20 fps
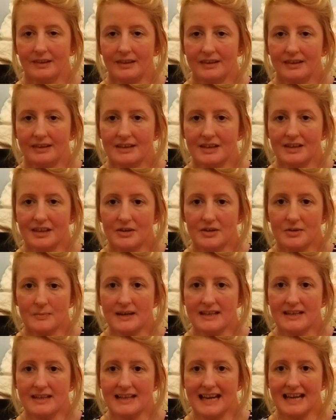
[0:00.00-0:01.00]
you know,
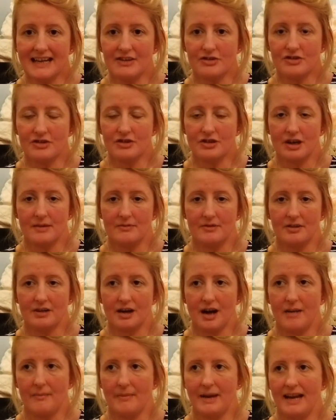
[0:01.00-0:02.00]
spending the extra time to
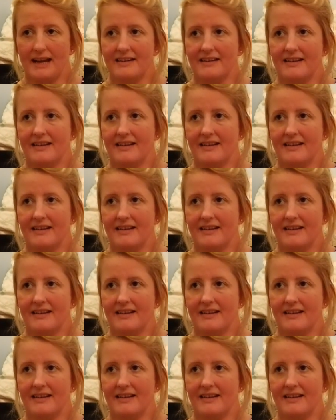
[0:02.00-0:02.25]
comment,